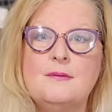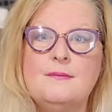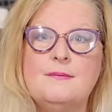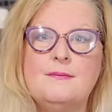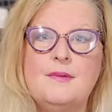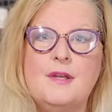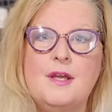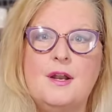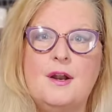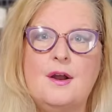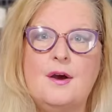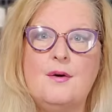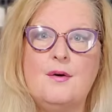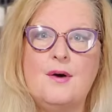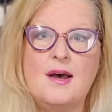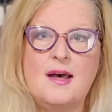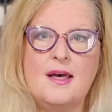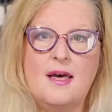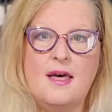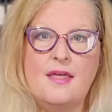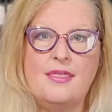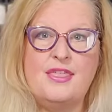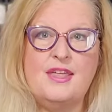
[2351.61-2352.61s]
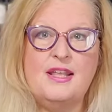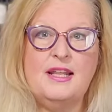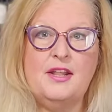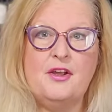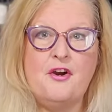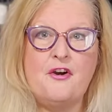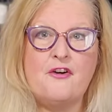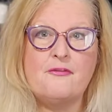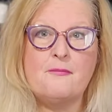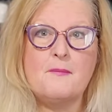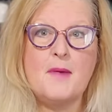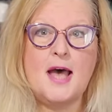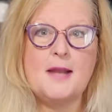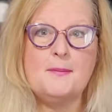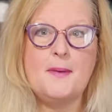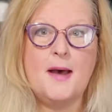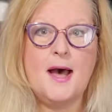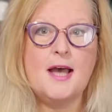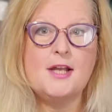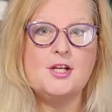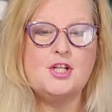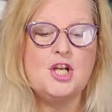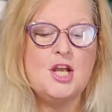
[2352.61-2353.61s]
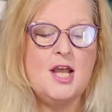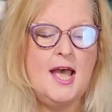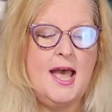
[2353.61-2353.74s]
you know, a thin layer of Mod Podge,